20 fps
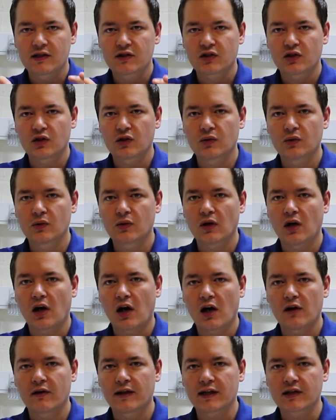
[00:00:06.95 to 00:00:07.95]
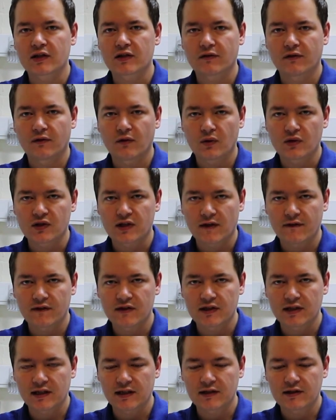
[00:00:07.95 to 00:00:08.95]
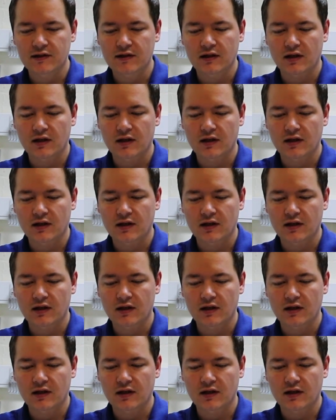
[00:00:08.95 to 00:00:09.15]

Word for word: two R X four seventies,